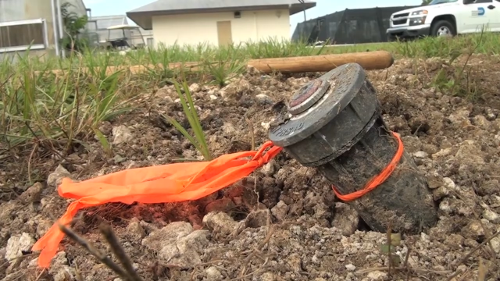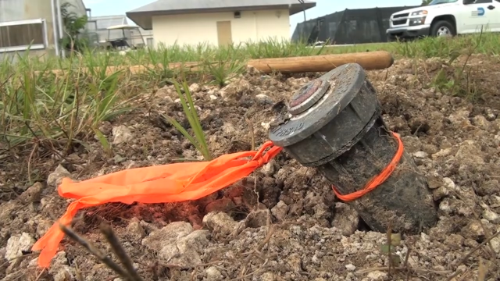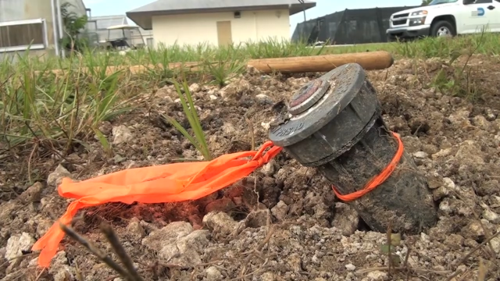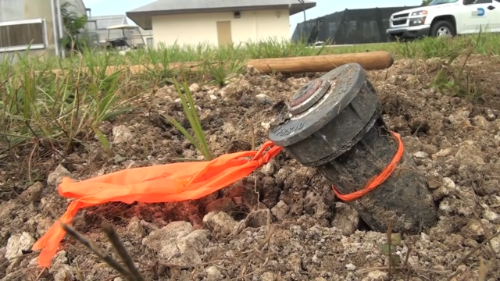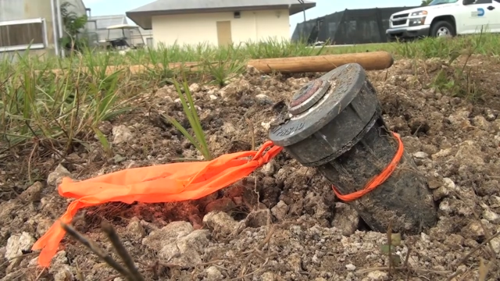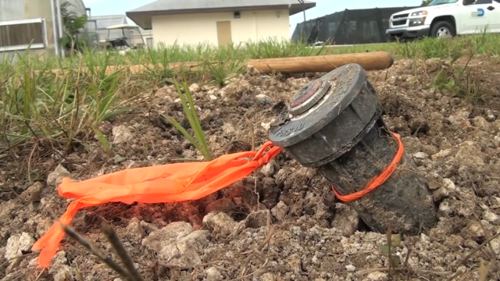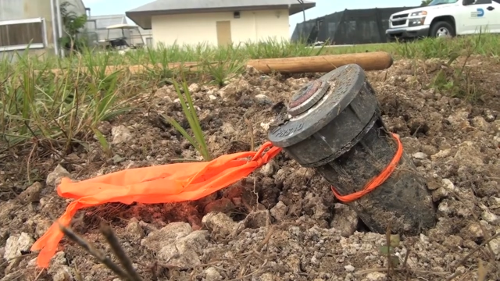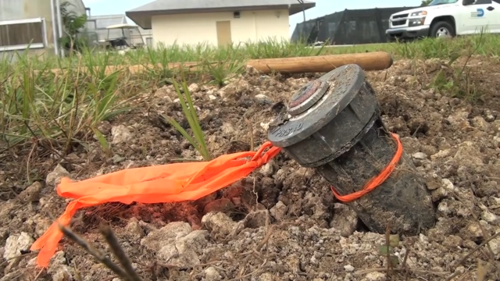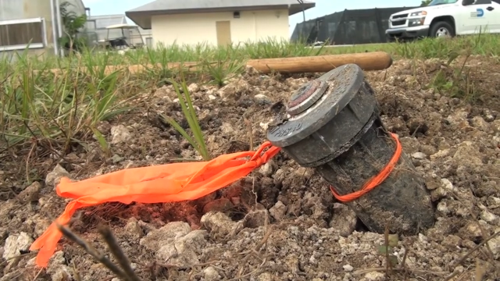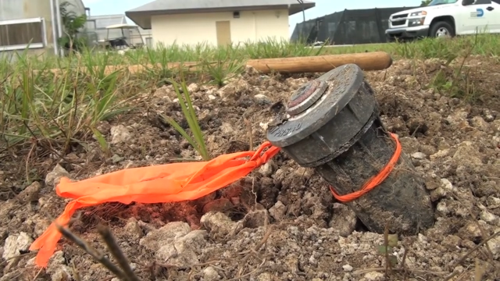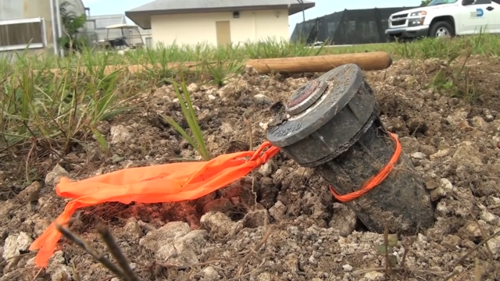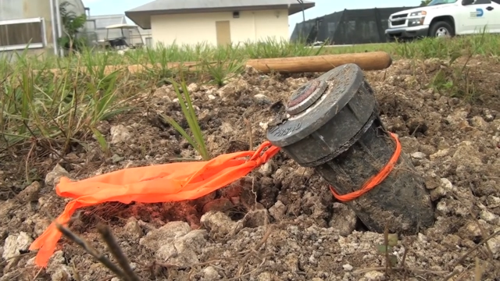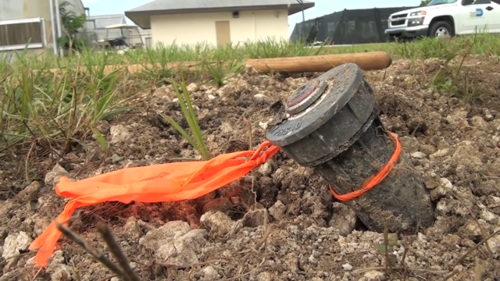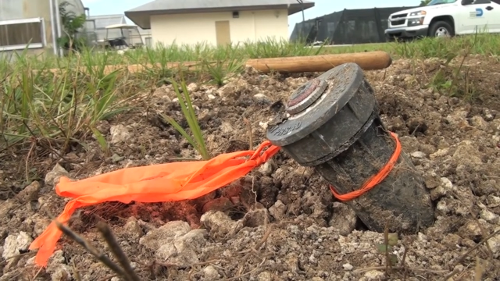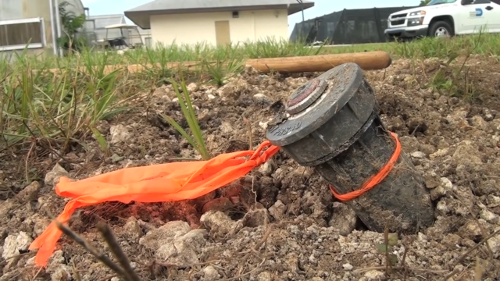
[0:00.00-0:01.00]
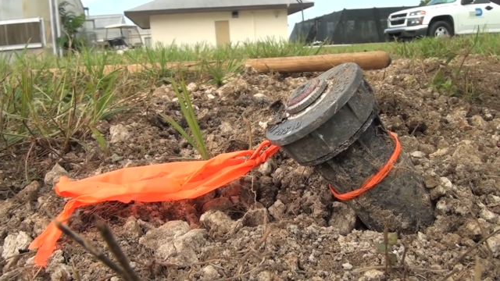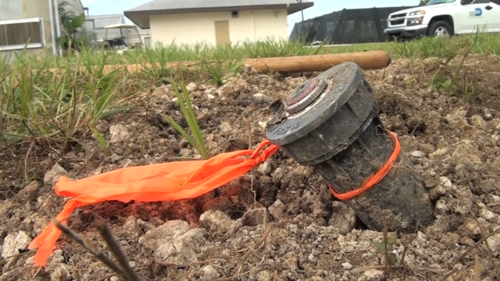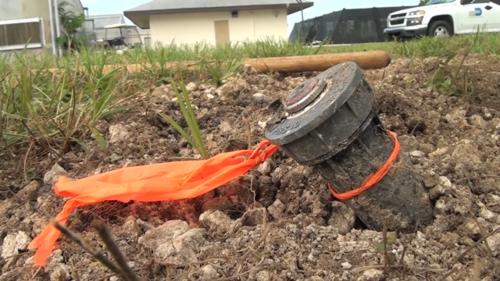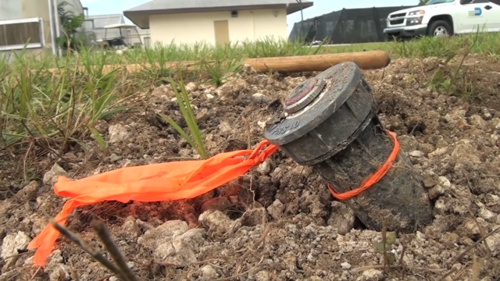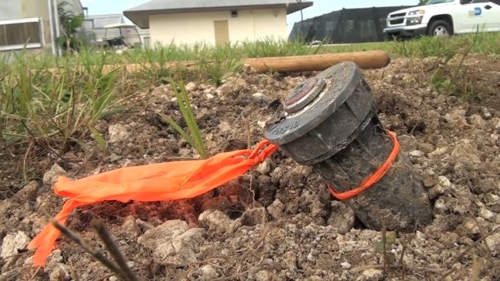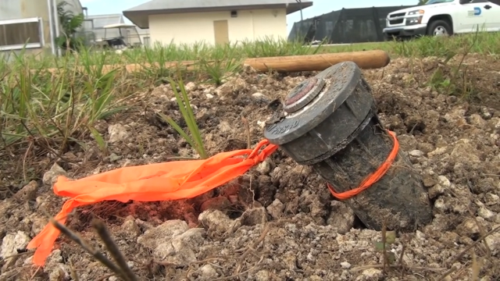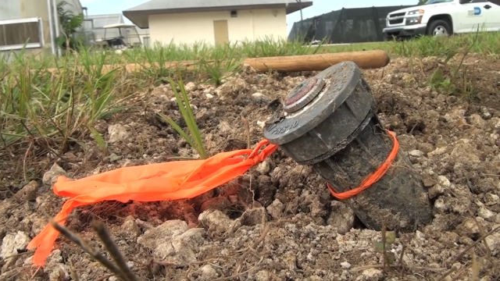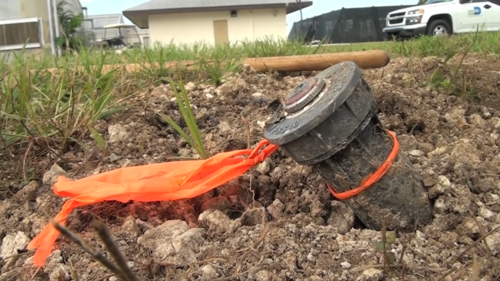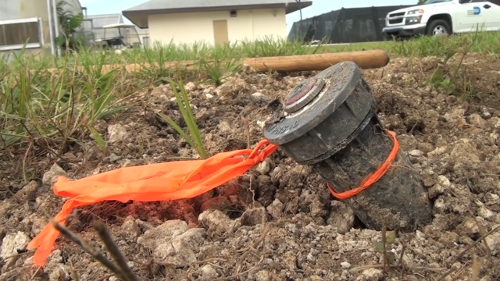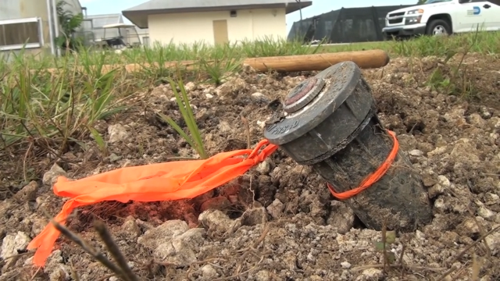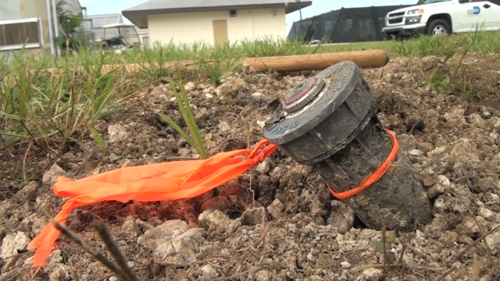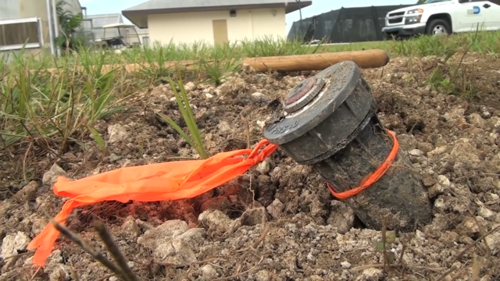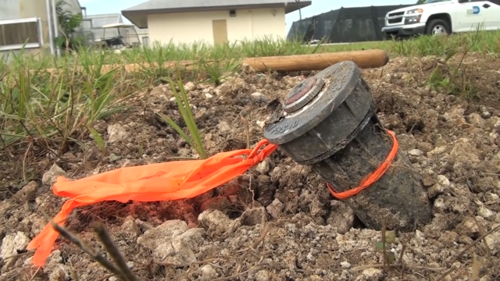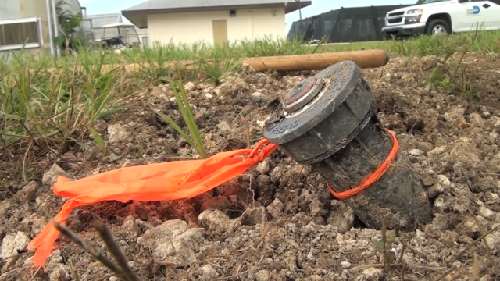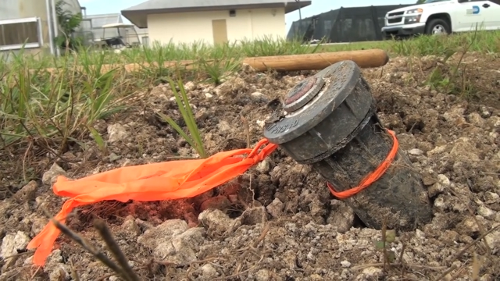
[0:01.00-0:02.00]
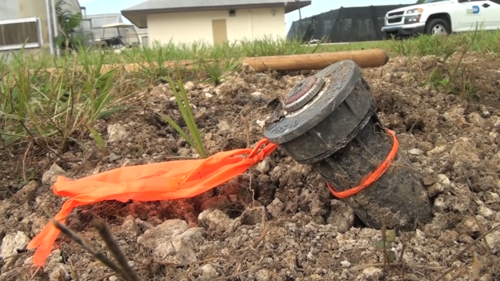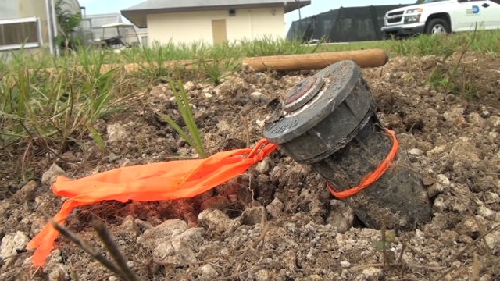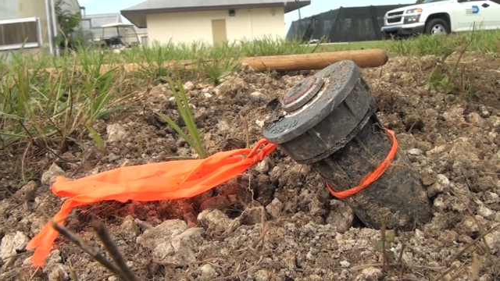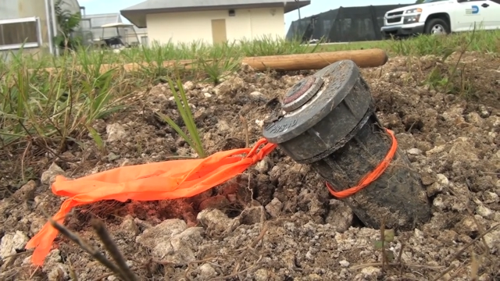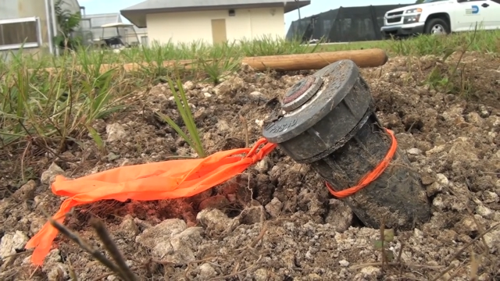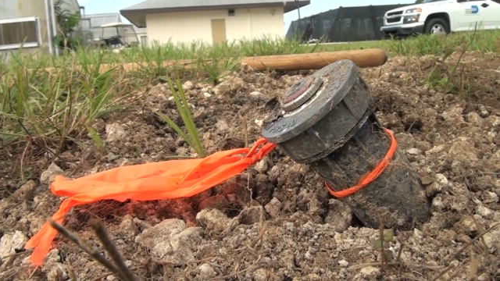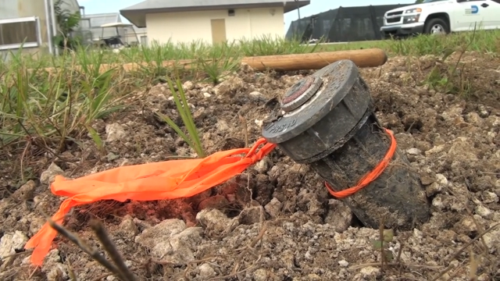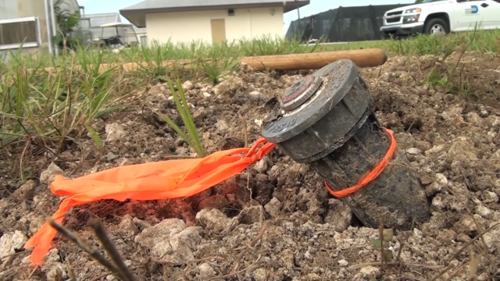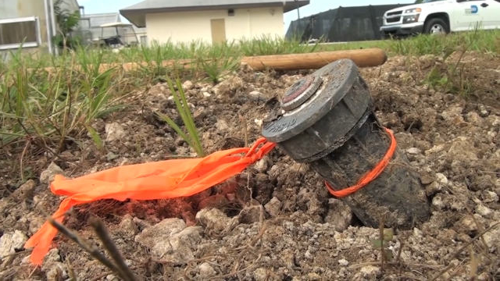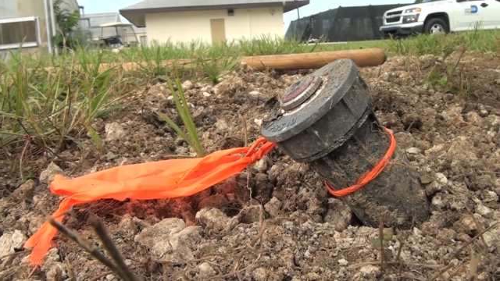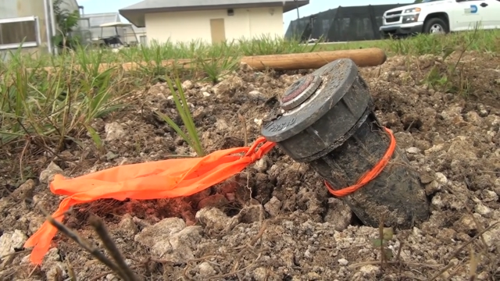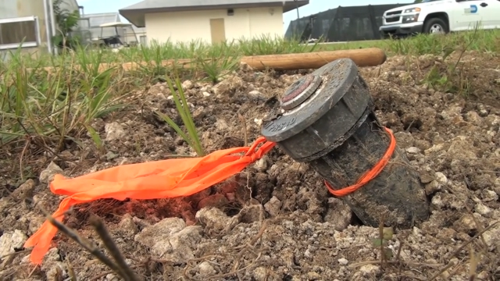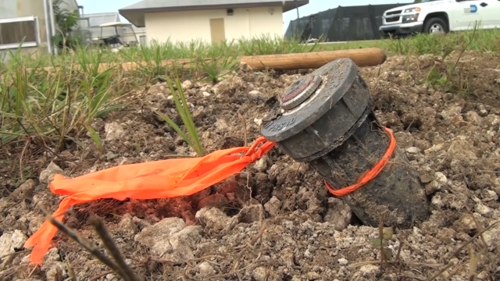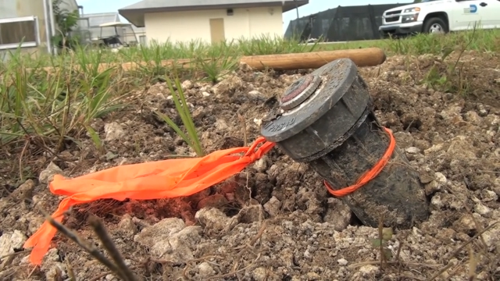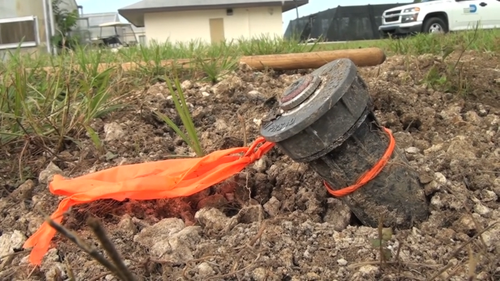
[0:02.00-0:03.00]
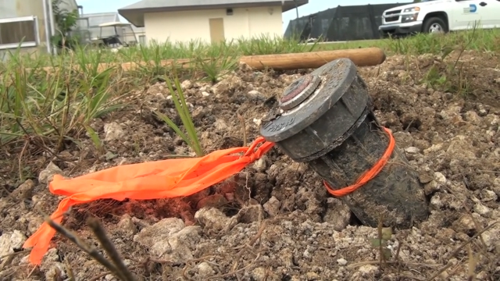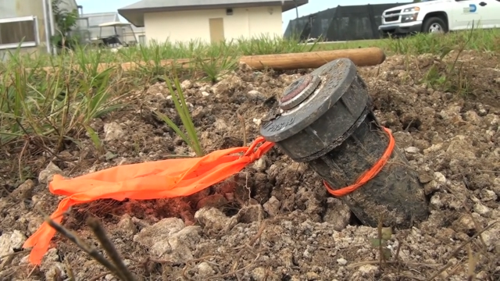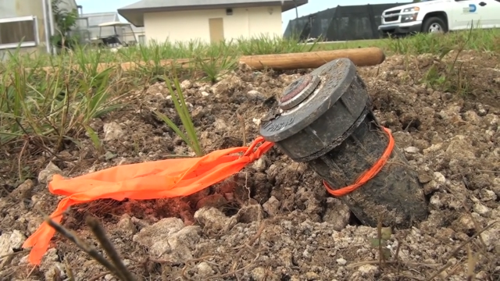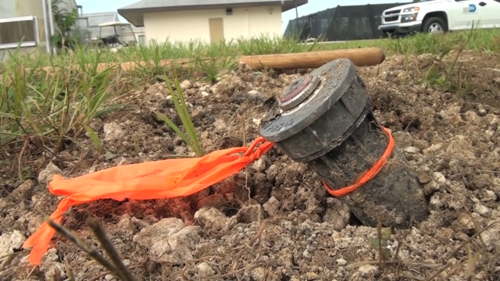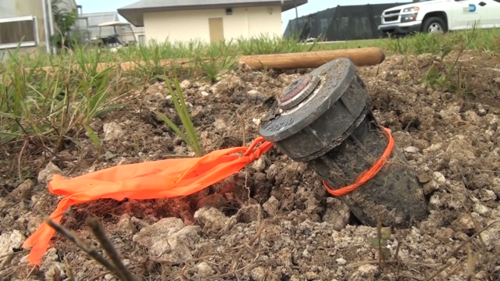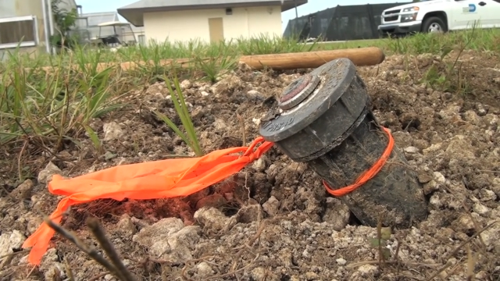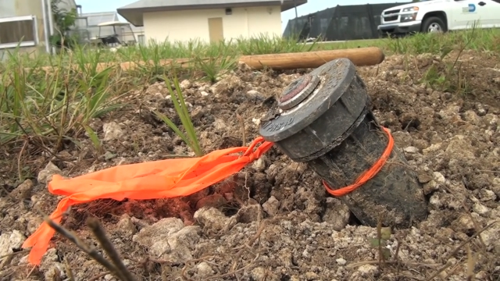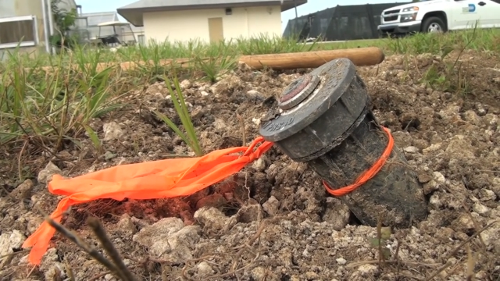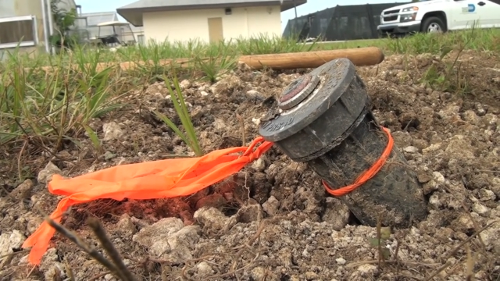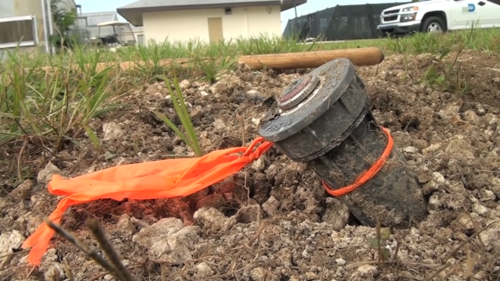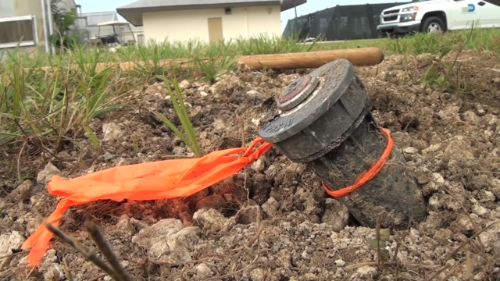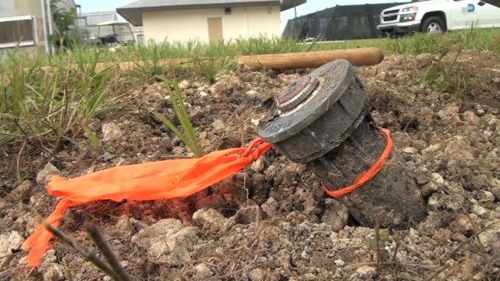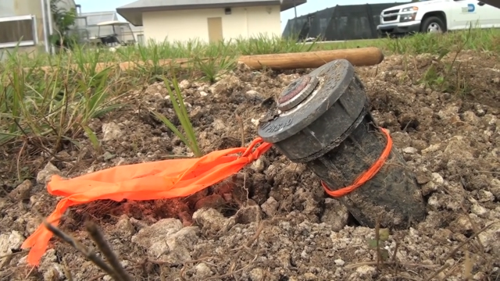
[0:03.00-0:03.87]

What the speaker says: No face is visible, so there are no lips to read.